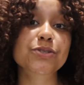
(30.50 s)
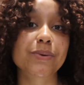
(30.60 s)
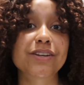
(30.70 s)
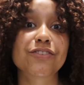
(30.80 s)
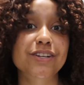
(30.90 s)

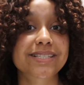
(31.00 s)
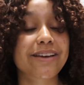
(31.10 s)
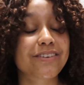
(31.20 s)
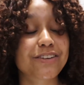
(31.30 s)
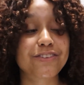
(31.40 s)

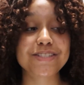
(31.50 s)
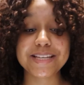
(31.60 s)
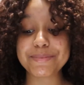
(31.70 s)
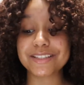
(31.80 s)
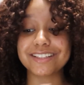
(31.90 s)
24/7. If you
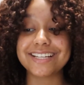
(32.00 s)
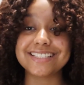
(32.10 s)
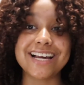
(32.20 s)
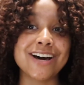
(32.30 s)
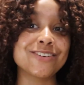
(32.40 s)
see me looking
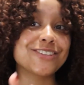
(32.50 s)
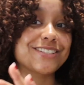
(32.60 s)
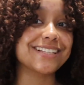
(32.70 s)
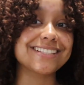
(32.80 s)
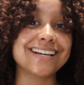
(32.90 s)
down or
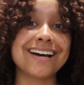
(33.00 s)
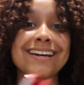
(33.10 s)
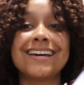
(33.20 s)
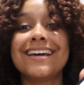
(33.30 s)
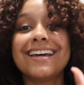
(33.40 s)
to the
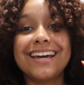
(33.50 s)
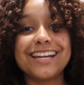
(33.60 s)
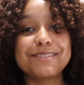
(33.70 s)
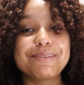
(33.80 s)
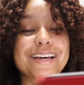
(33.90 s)
side, it
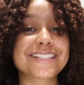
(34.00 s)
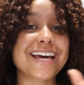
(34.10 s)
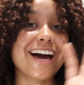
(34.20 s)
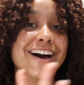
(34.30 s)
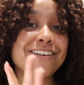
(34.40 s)
is because I
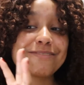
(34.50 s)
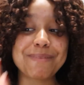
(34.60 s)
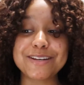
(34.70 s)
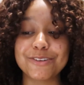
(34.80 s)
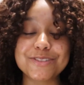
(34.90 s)
have
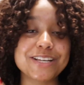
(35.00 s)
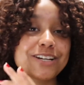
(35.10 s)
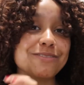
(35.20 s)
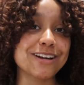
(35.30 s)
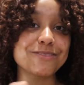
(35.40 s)
my notes here
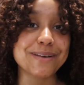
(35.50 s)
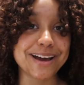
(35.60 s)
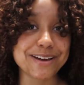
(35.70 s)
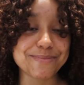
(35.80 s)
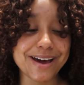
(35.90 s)
right on
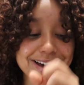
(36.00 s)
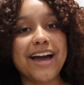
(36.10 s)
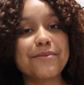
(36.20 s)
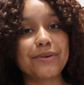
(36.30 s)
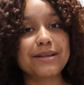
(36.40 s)
my iPad.
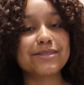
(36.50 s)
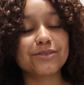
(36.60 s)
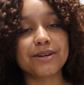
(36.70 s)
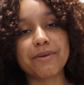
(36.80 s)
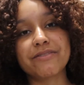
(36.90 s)
I
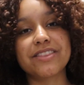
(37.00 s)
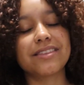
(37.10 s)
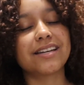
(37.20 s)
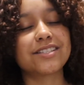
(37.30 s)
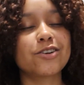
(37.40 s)
brainstorm everything
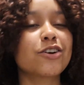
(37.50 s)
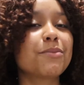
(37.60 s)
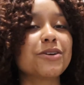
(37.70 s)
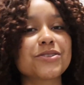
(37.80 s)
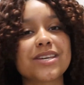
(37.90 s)
that I talk
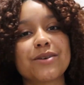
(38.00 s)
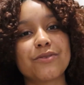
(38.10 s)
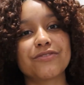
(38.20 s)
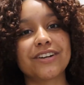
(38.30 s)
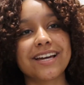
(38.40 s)
about so that I
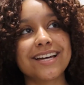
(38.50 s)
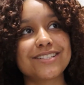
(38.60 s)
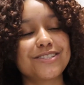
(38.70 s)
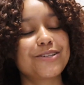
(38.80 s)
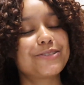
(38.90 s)
won't
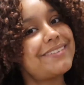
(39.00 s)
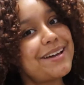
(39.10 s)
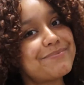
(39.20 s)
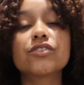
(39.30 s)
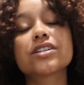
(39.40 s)
forget. So yeah.
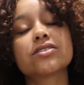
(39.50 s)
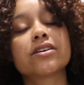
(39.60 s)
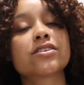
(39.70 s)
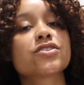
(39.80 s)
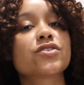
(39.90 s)
For
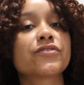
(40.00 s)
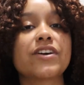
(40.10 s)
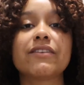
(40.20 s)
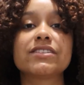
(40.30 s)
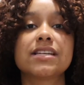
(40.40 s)
starters, or if you
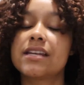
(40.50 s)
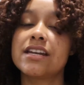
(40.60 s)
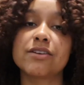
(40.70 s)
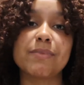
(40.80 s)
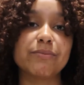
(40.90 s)
haven't seen
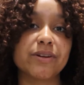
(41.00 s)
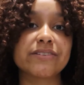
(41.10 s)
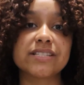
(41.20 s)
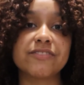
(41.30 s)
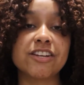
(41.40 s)
any of my
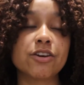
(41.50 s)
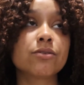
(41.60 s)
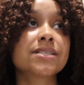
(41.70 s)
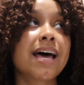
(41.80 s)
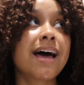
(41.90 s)
previous videos,